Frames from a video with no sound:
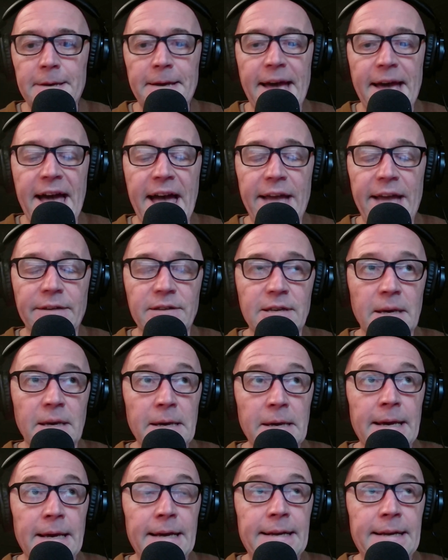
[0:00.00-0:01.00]
And
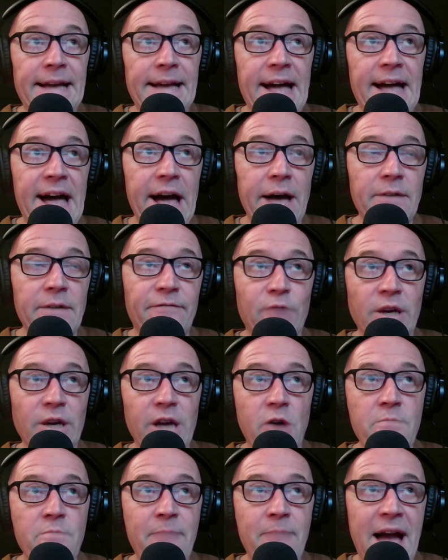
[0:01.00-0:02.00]
if I
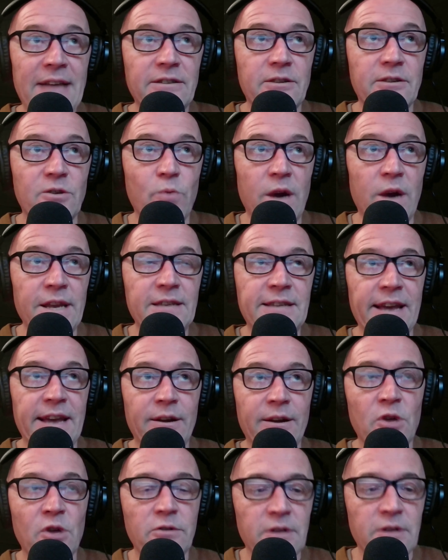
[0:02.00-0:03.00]
go back to
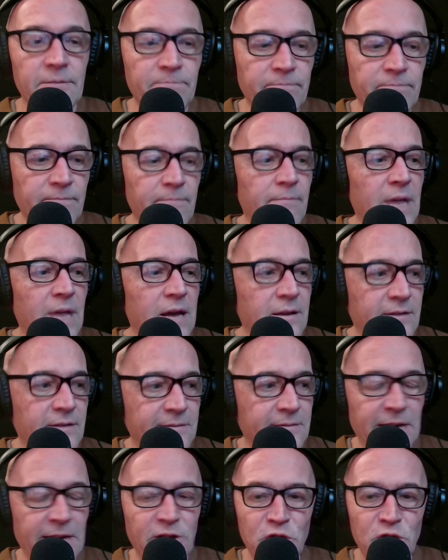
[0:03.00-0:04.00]
2010, I'm not going to
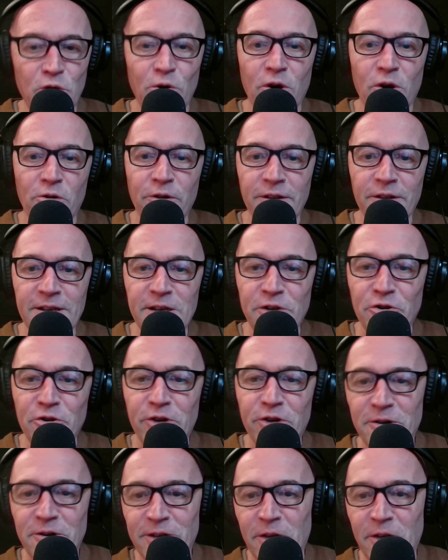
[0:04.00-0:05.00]
take too long on this
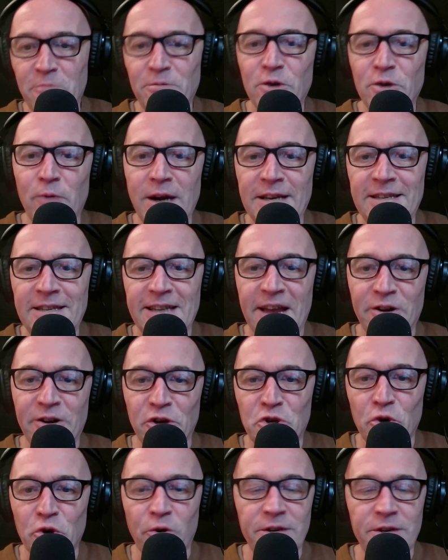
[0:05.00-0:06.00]
intro. So 2010,
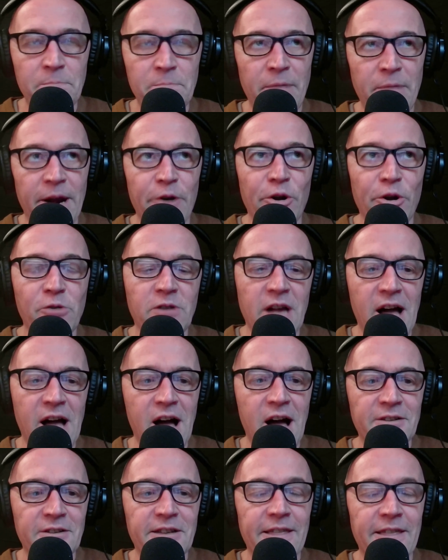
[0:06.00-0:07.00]
I joined Imperial
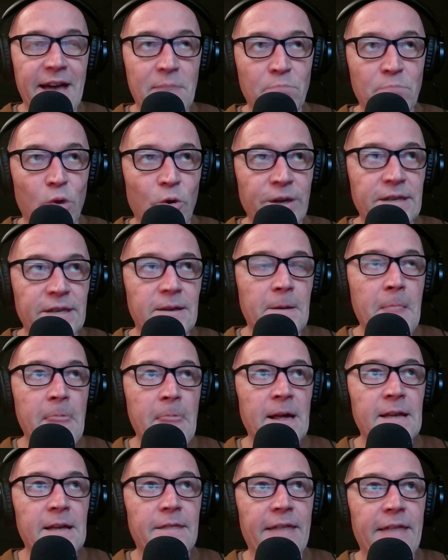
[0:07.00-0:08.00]
Cars. At that point,
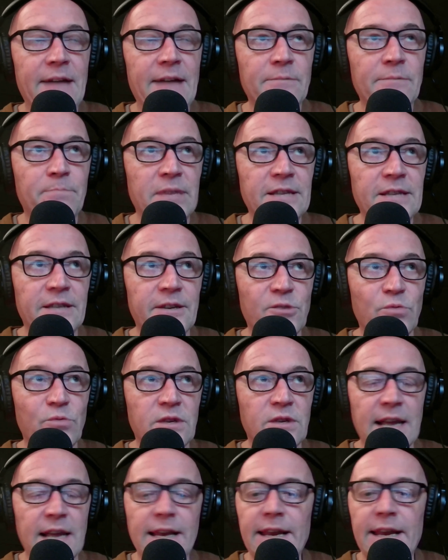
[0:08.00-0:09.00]
that business
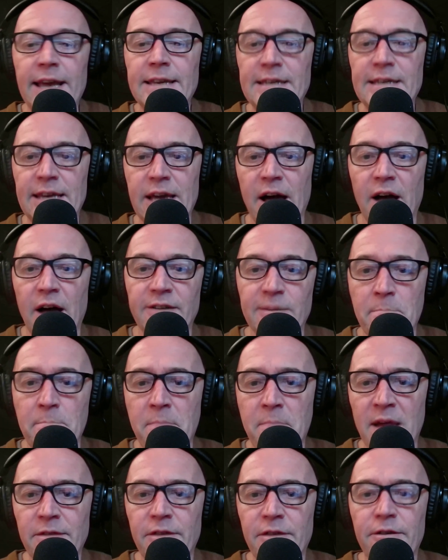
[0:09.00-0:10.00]
was selling 80 cars a
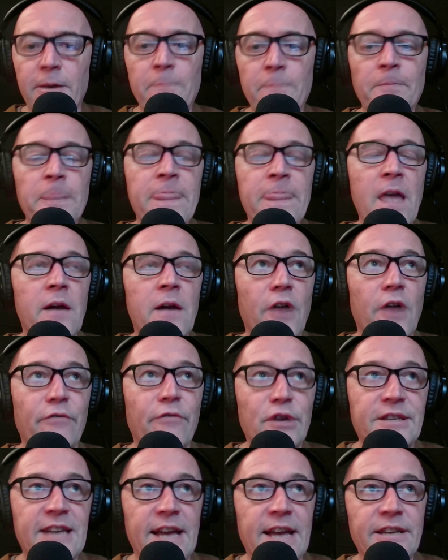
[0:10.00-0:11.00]
month. Over
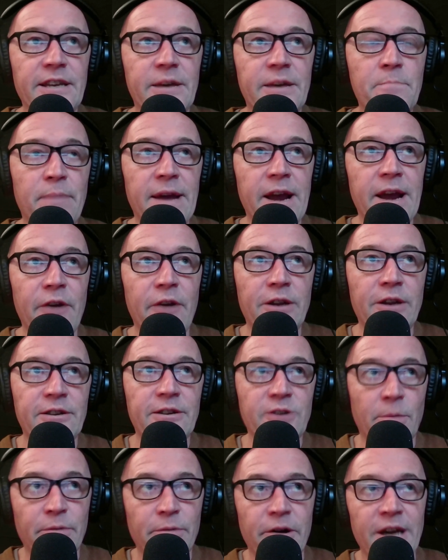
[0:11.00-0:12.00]
a 10-year period
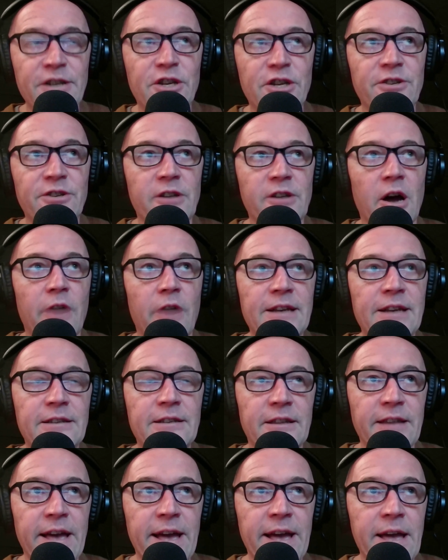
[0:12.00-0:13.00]
as operations
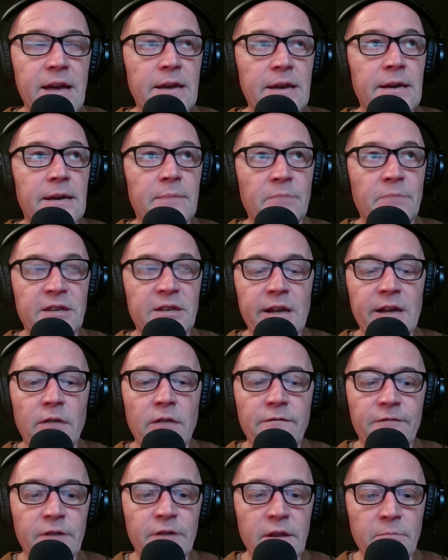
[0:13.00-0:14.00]
director there,
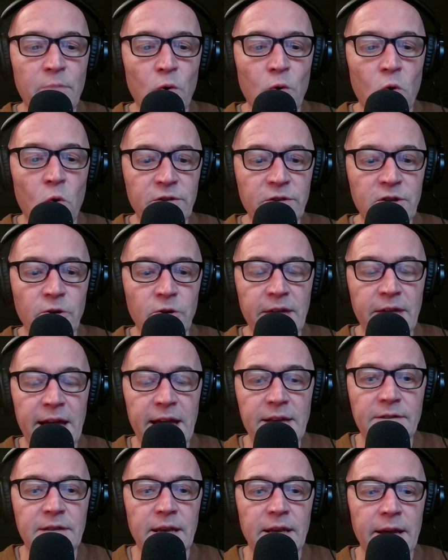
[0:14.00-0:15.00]
myself and the board took
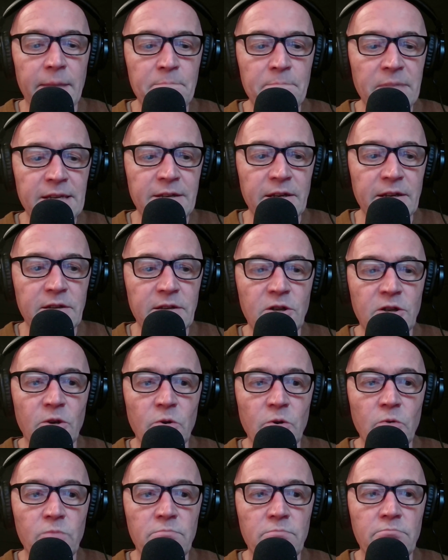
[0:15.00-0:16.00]
that business
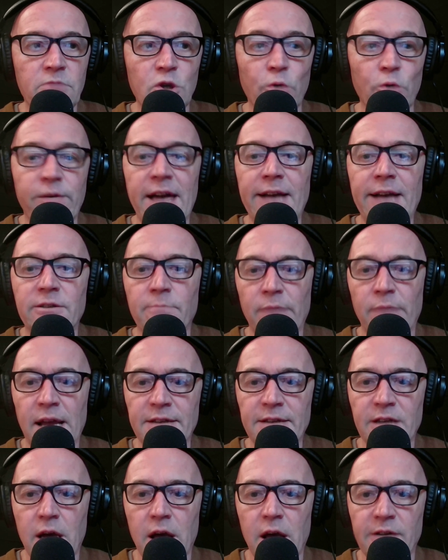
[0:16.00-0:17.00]
to 2,000
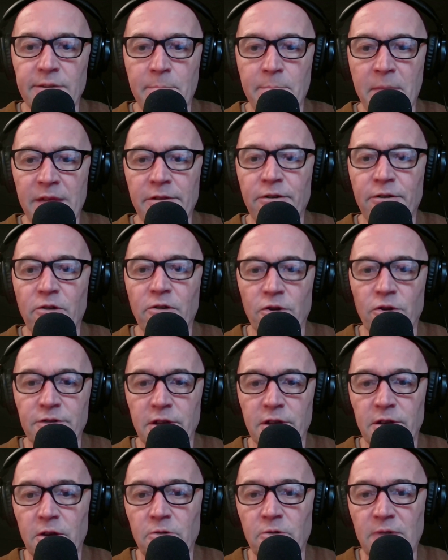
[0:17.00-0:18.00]
plus cars a month across
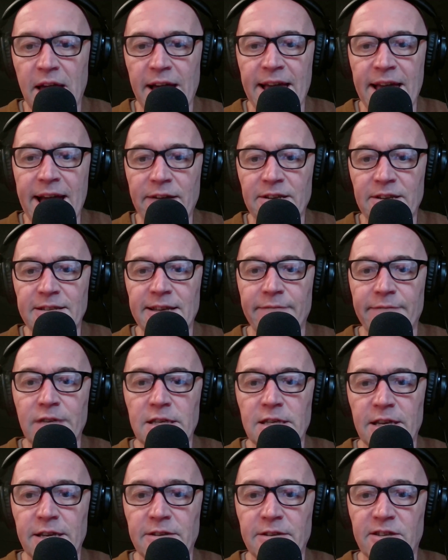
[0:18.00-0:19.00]
the UK out of
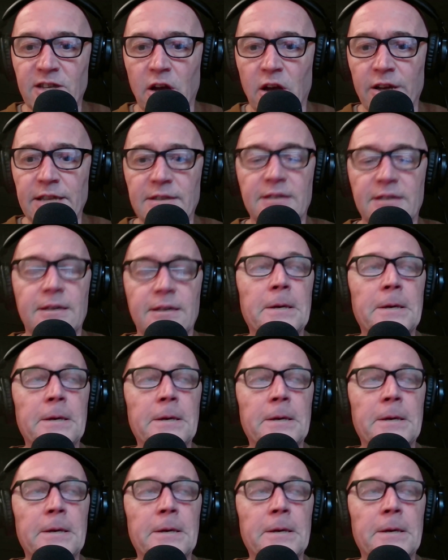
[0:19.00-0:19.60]
17 sites.